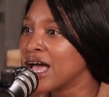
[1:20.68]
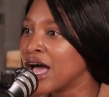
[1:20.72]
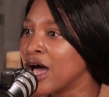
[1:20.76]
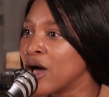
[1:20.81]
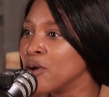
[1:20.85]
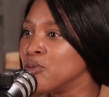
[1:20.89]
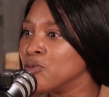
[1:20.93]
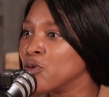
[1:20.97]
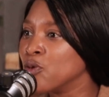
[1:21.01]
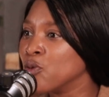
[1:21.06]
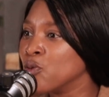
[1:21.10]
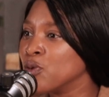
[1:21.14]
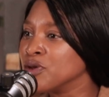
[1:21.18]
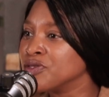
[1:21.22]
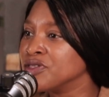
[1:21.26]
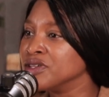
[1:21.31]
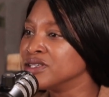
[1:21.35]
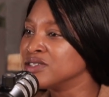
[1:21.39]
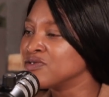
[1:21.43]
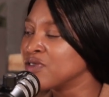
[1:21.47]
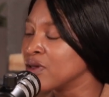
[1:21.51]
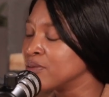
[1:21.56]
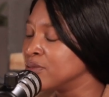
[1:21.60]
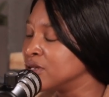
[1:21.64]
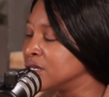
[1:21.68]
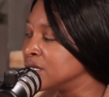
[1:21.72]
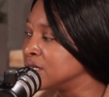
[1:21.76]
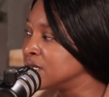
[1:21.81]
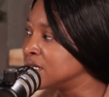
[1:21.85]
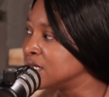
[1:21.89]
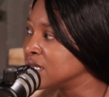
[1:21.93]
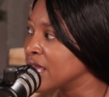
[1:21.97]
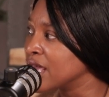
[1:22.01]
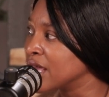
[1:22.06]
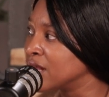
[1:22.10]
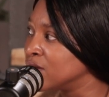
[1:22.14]
with this
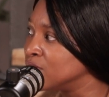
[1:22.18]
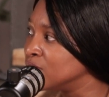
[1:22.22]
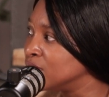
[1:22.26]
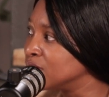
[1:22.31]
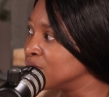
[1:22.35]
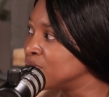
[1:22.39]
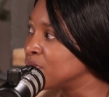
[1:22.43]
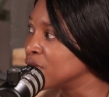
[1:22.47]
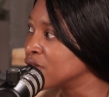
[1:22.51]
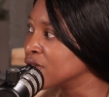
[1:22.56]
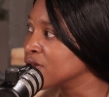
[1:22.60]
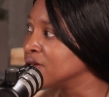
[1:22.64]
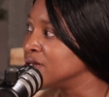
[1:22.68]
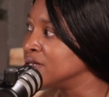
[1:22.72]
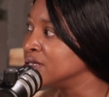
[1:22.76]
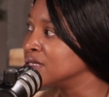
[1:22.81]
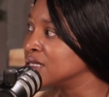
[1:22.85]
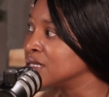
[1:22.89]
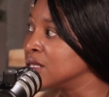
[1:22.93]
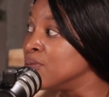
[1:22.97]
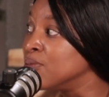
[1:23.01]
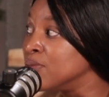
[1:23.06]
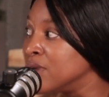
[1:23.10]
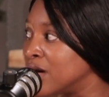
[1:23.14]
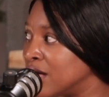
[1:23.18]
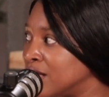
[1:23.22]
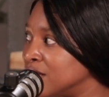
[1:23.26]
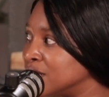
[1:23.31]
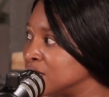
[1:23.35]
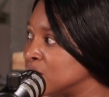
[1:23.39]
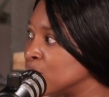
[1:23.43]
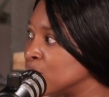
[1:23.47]
femininity, because Lamelle as